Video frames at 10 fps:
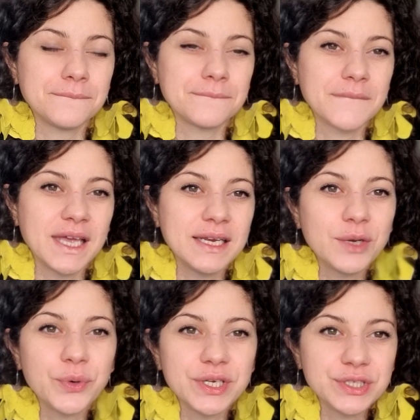any
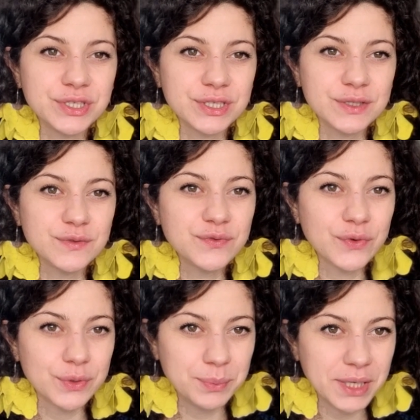questions
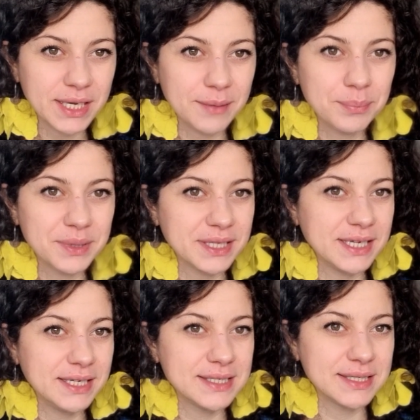for me,
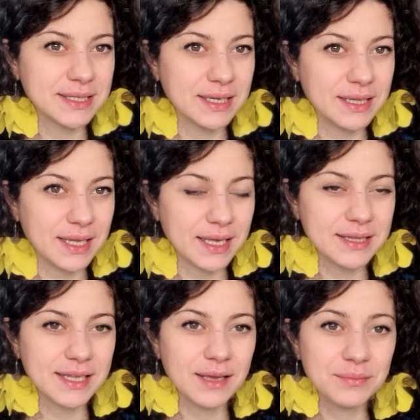please
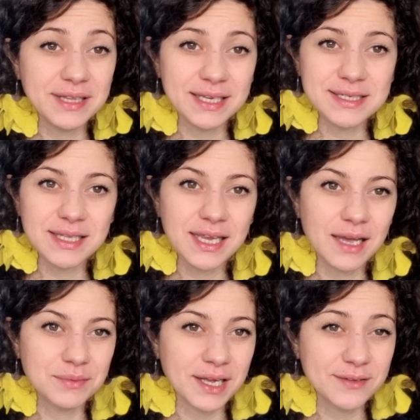let them. Leslie,
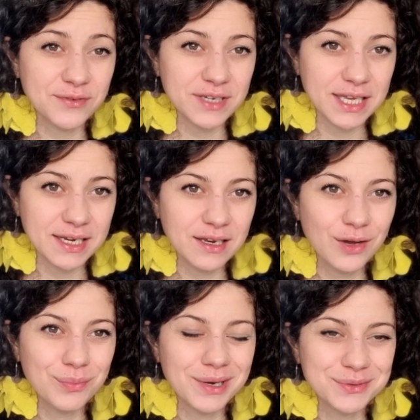I'm not forgetting
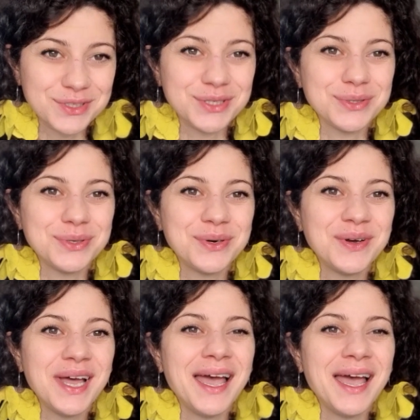about you.